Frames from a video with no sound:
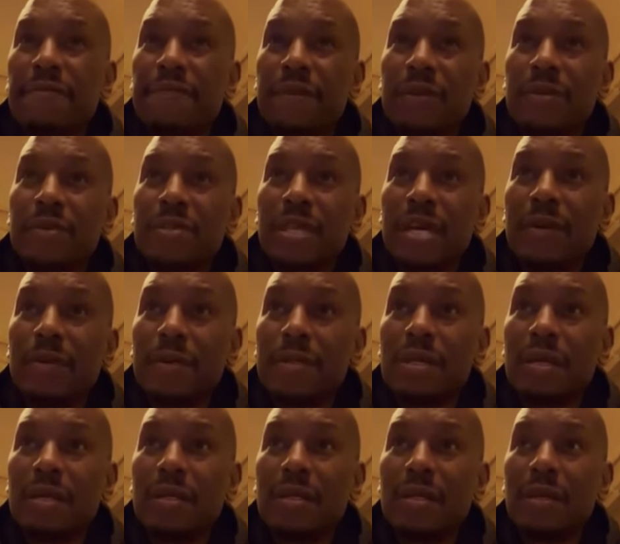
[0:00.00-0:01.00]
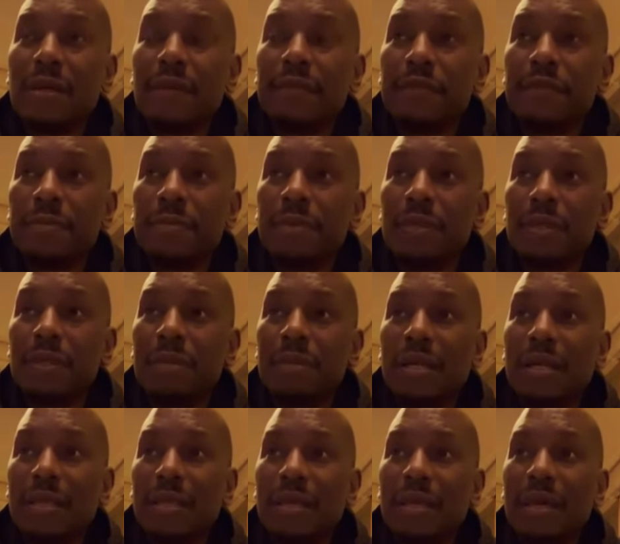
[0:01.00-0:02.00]
At first, I was uncomfortable
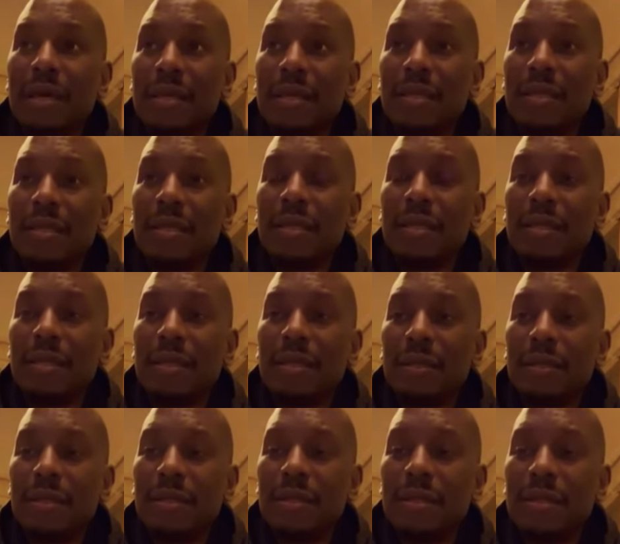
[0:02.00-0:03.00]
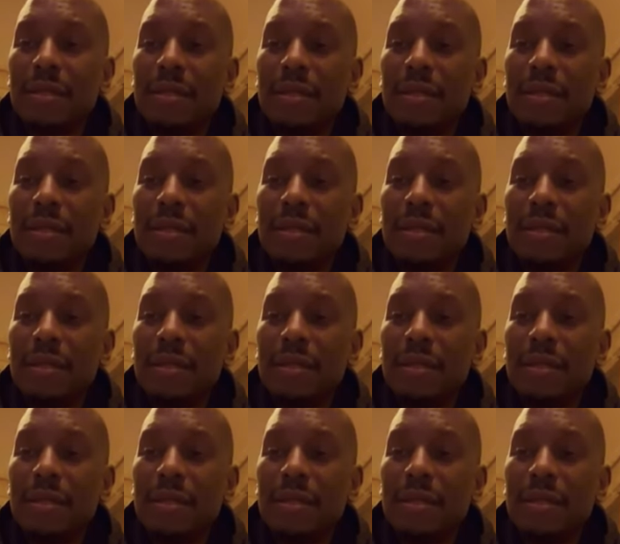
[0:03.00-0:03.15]
about the idea